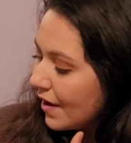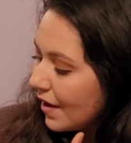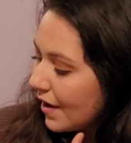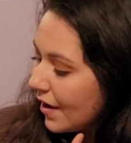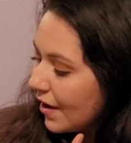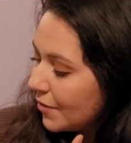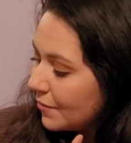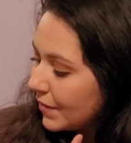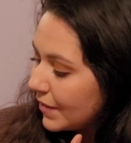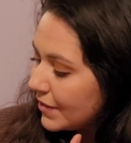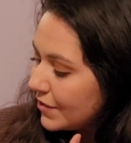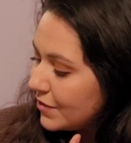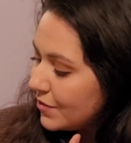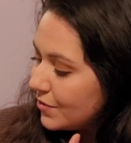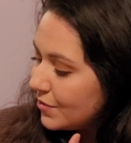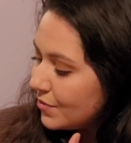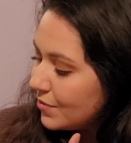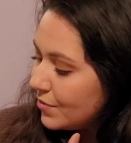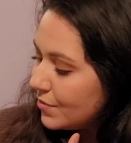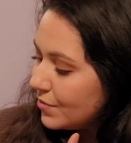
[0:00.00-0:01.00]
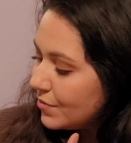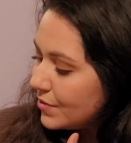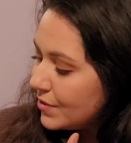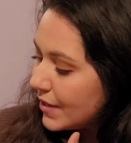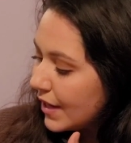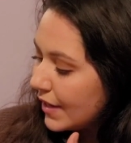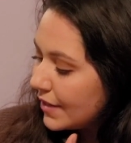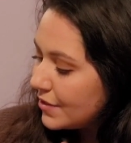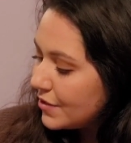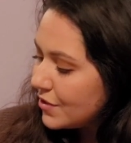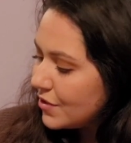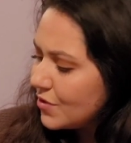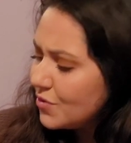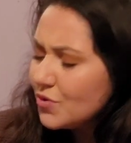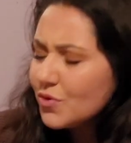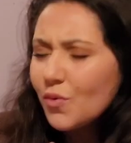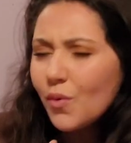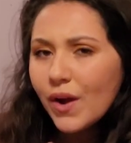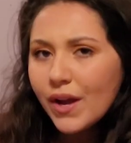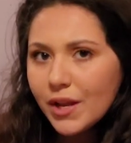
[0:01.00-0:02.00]
I do tend to use
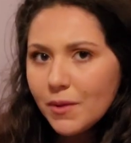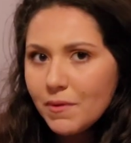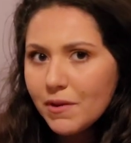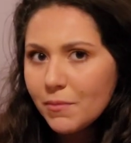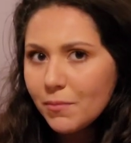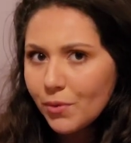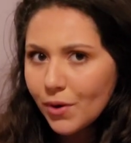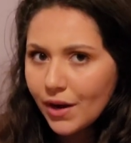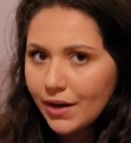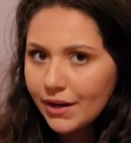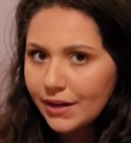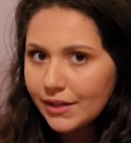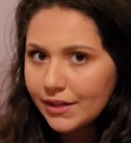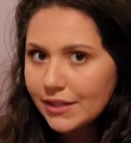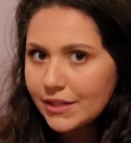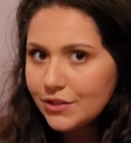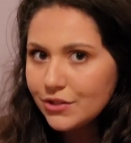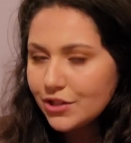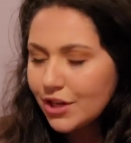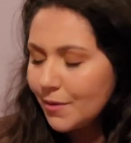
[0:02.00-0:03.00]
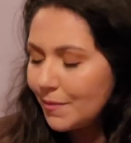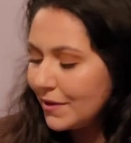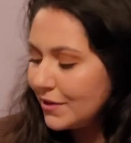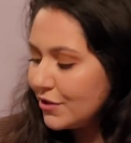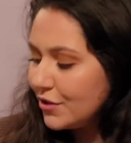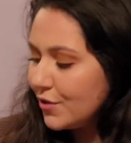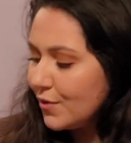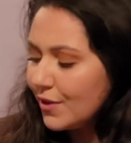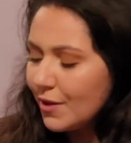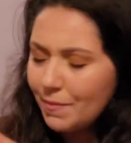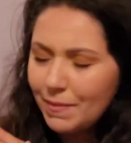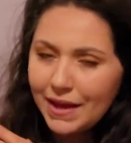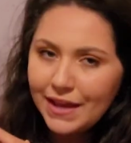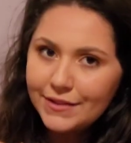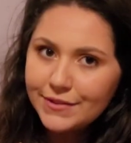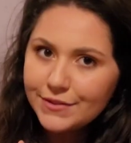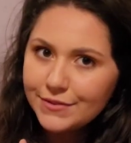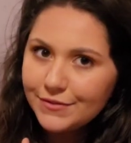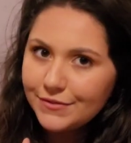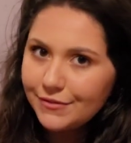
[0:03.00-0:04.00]
quite a bit of product each time I do, and the
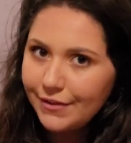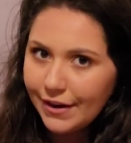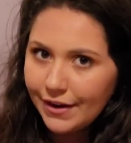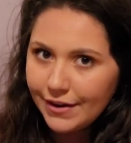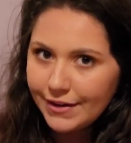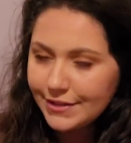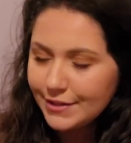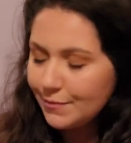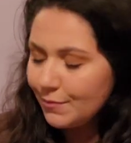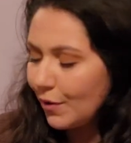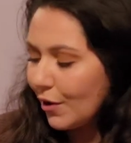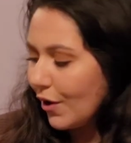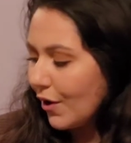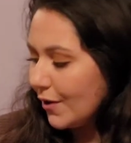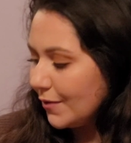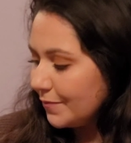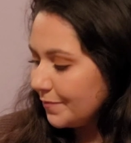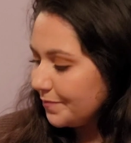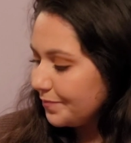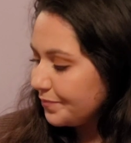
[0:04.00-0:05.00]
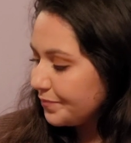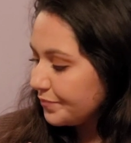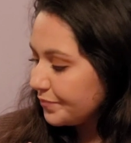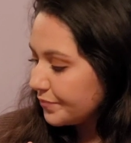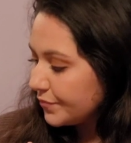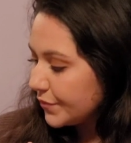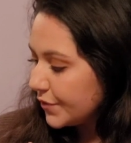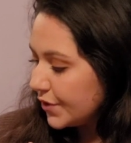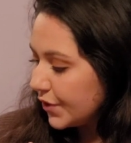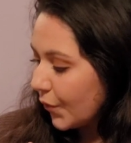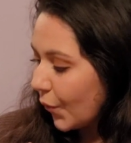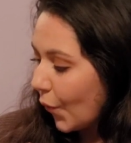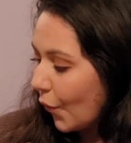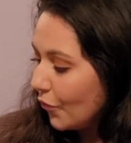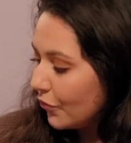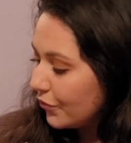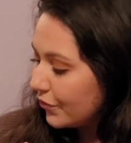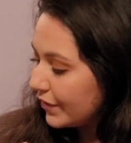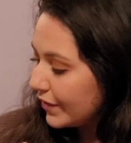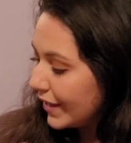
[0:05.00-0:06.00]
pans are very small. So
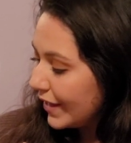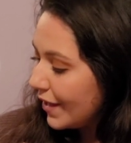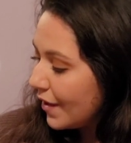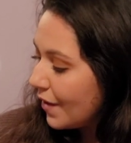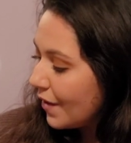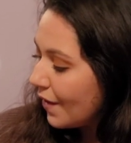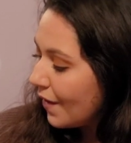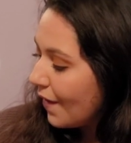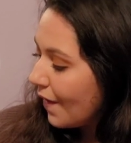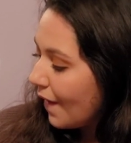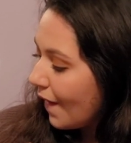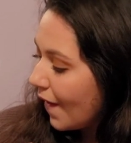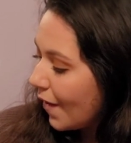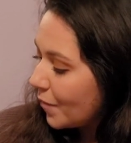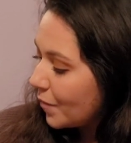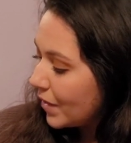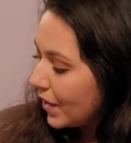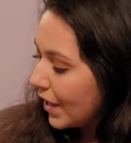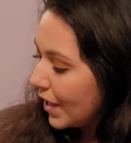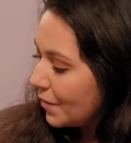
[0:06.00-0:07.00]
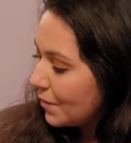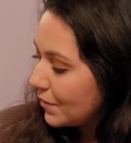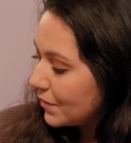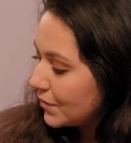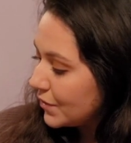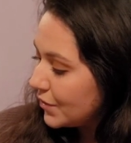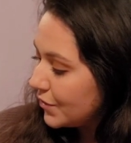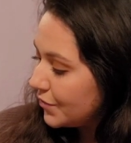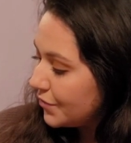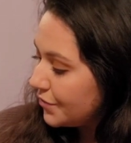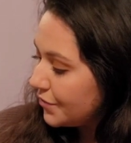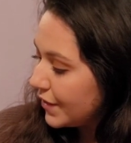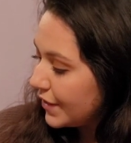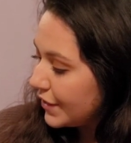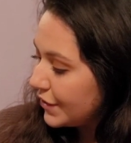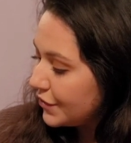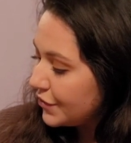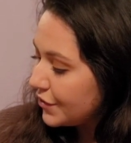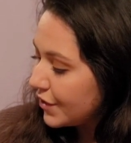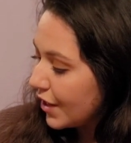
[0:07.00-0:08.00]
hopefully I'll be able to
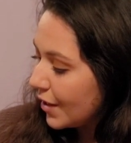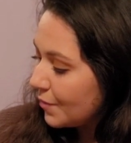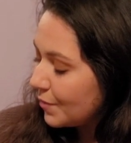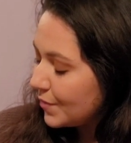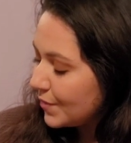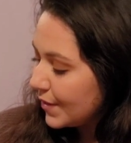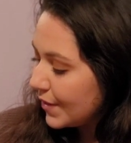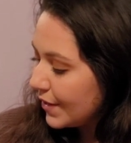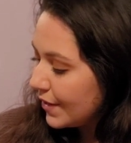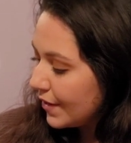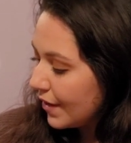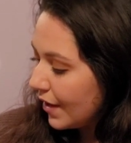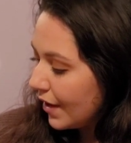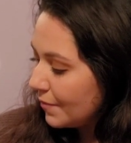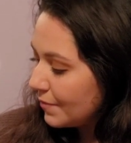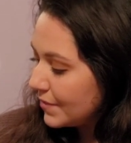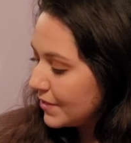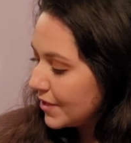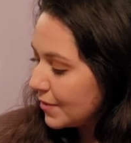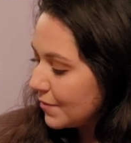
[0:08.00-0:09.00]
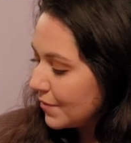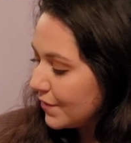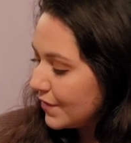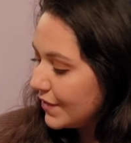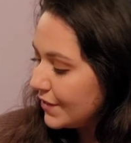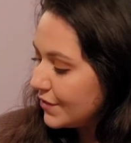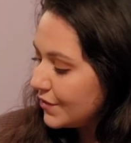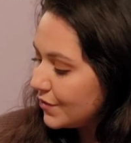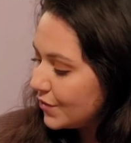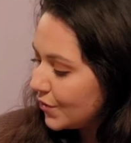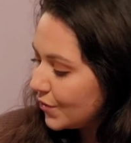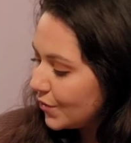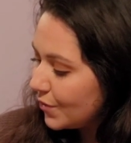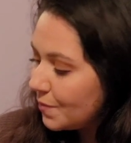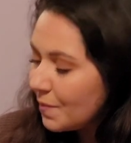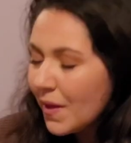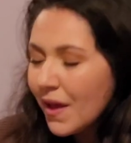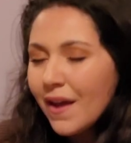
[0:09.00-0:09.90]
finish up some of these soon.